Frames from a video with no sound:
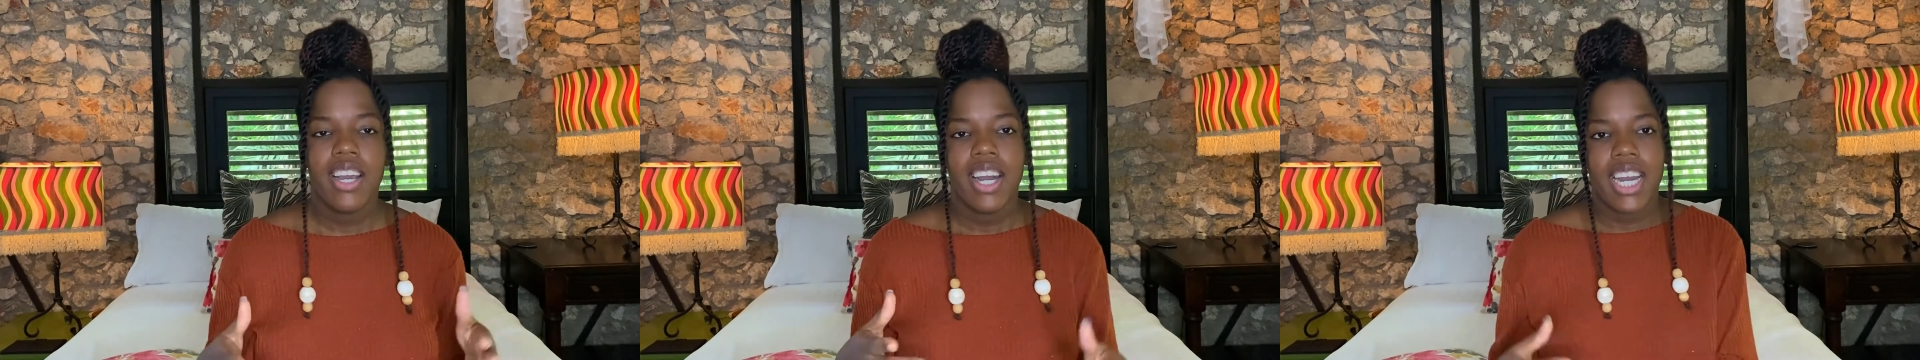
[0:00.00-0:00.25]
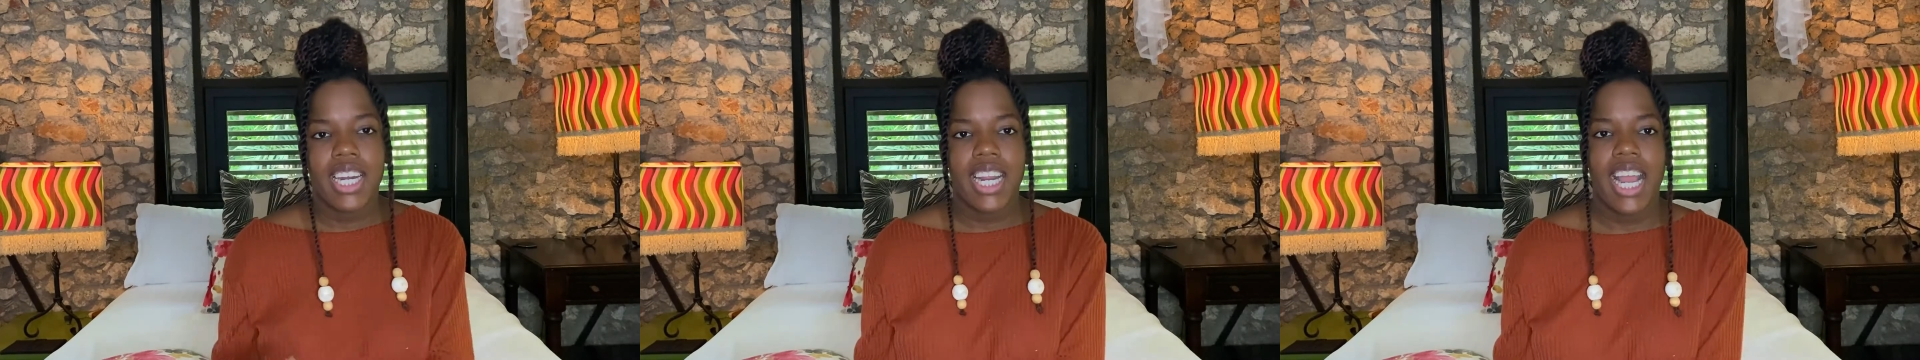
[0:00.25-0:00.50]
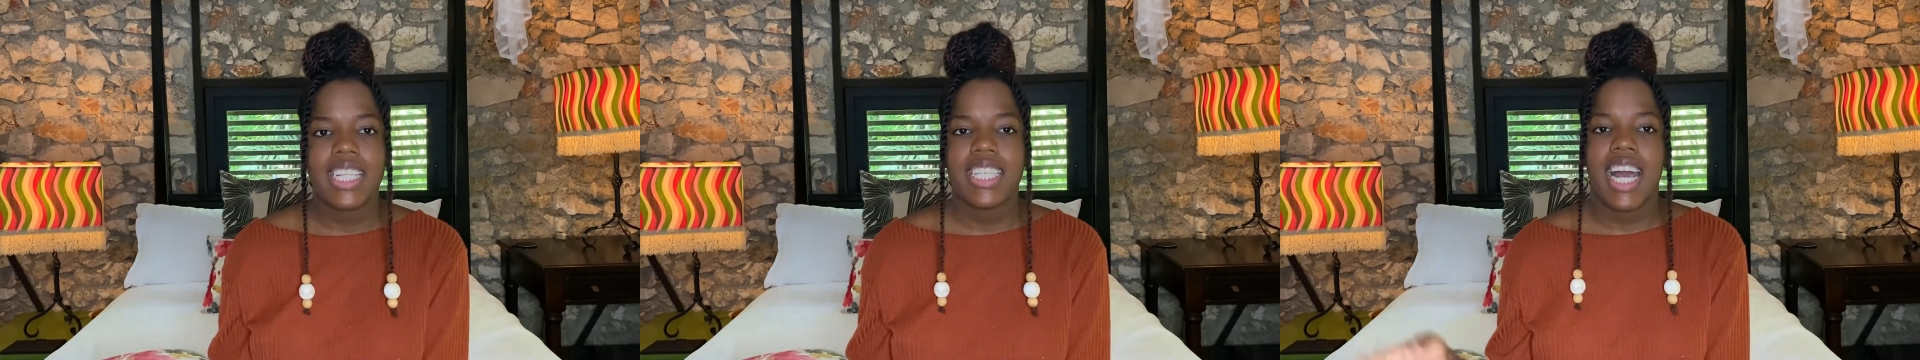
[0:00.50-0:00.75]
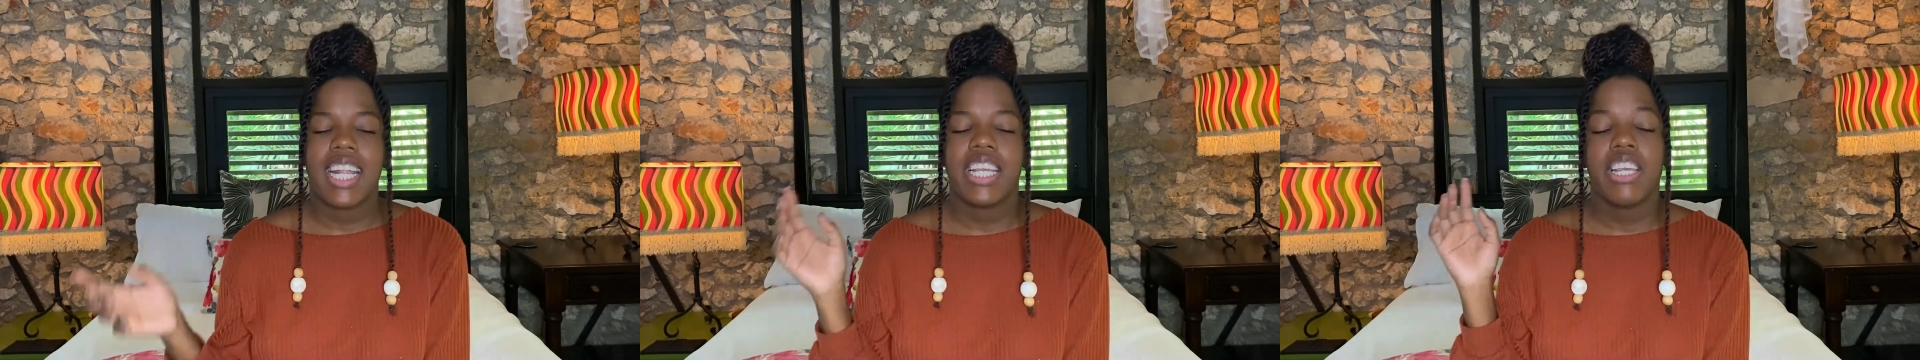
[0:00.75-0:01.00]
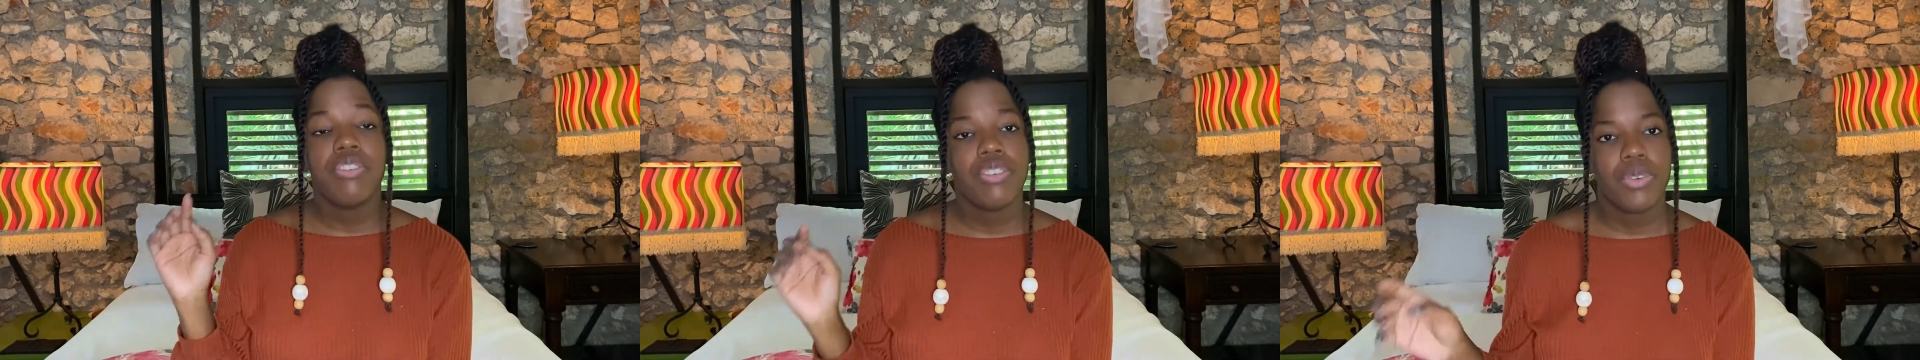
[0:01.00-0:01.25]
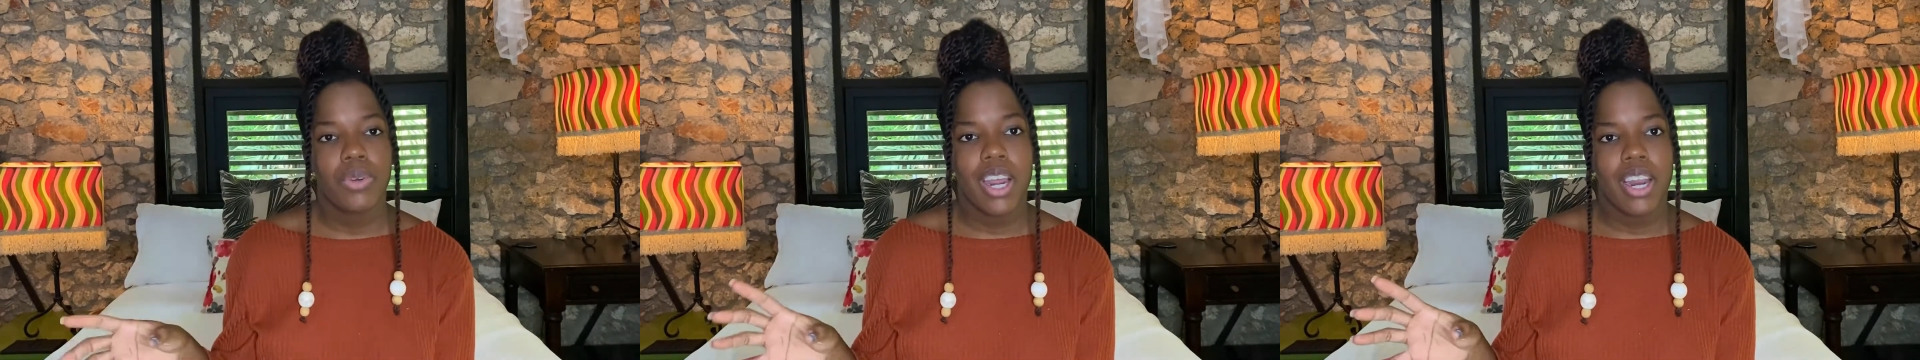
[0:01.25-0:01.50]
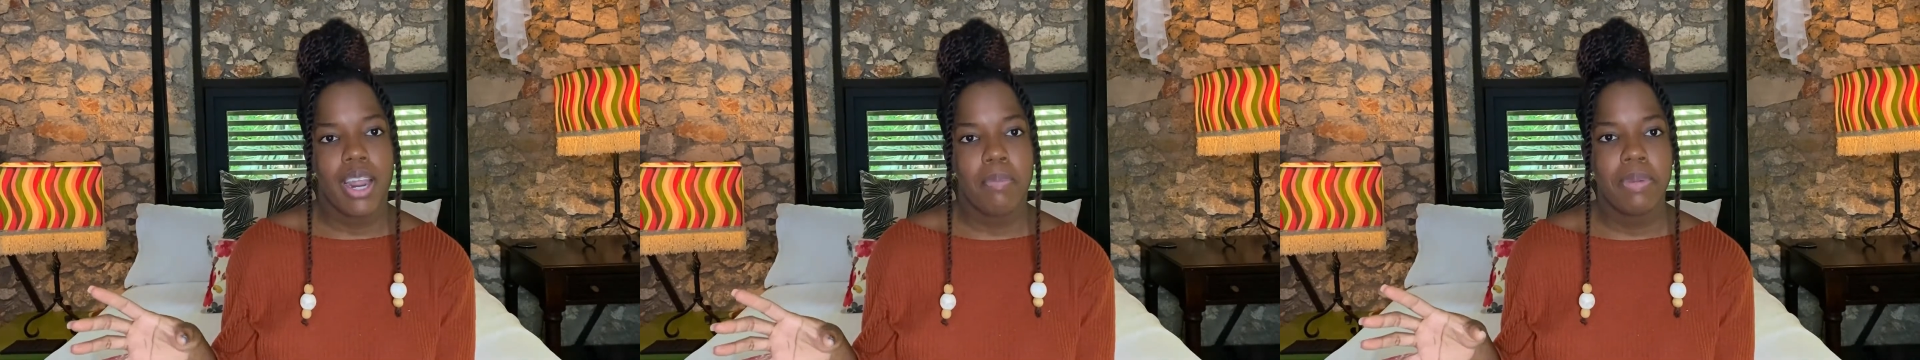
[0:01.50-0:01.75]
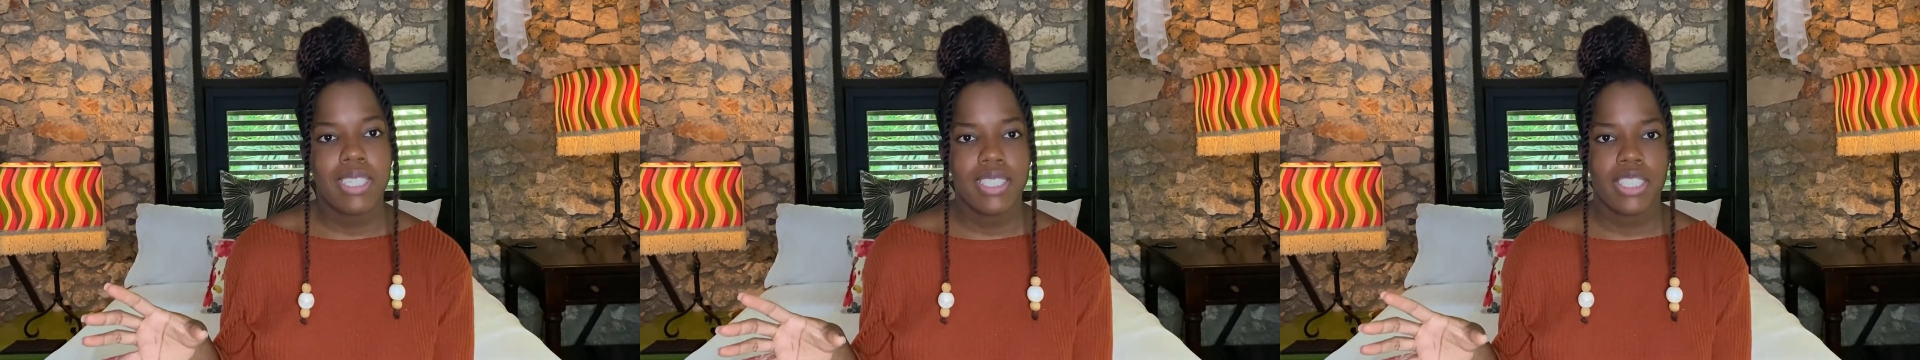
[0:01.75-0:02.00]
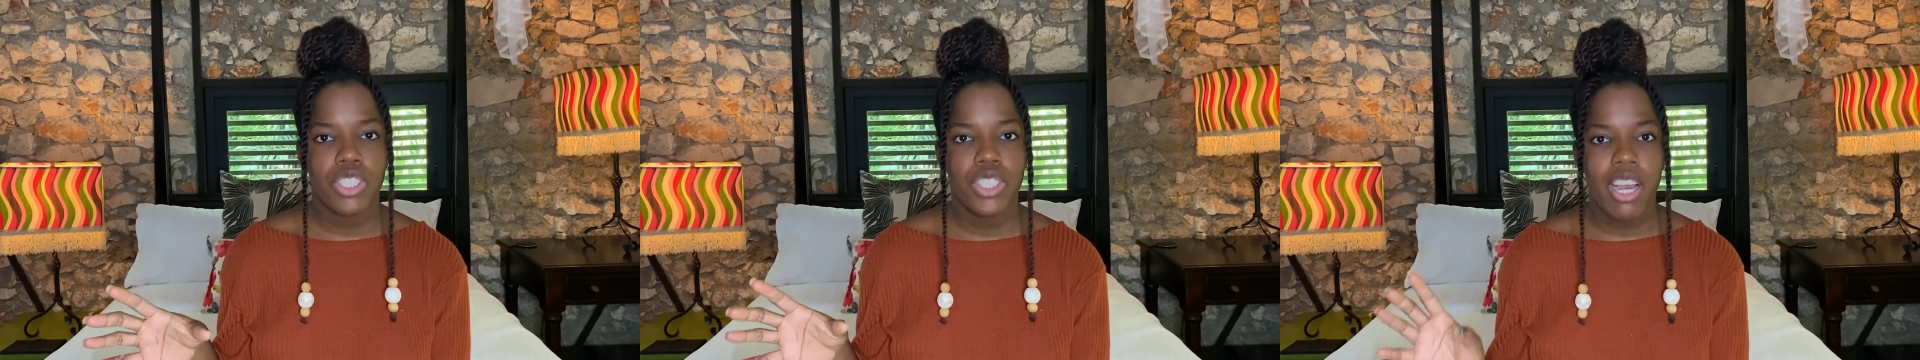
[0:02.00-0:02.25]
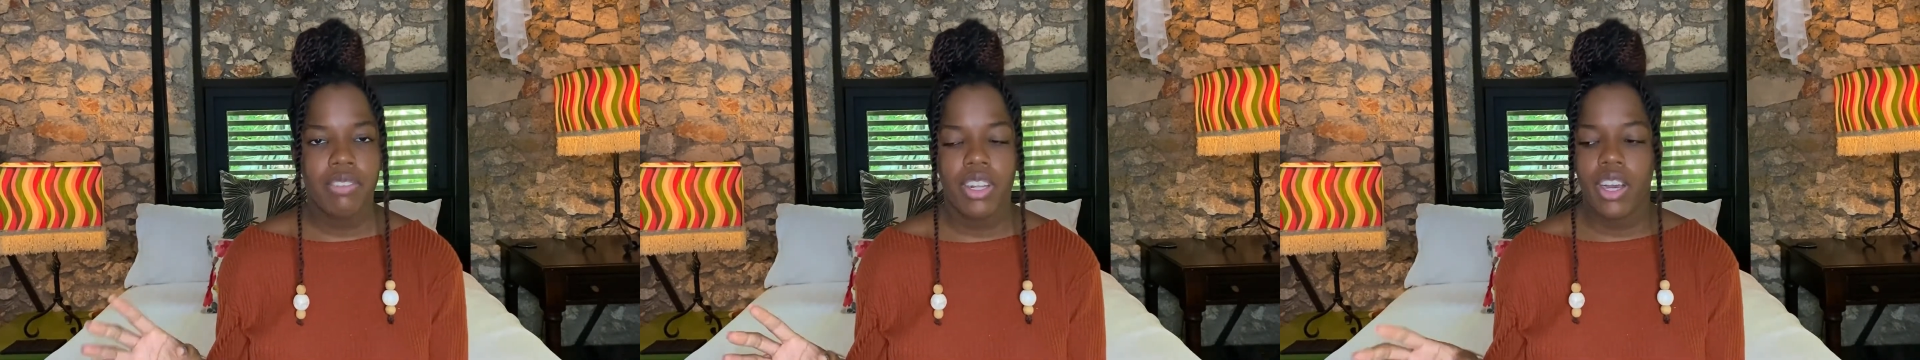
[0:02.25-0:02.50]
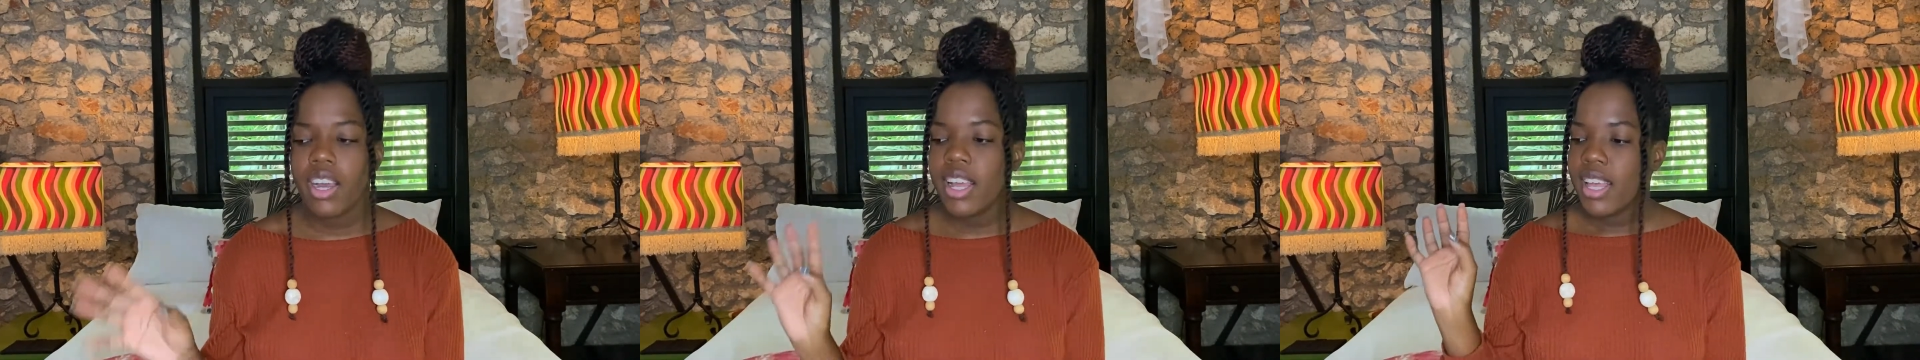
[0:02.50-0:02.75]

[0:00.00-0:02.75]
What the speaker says: Alright, and if you are a business traveler,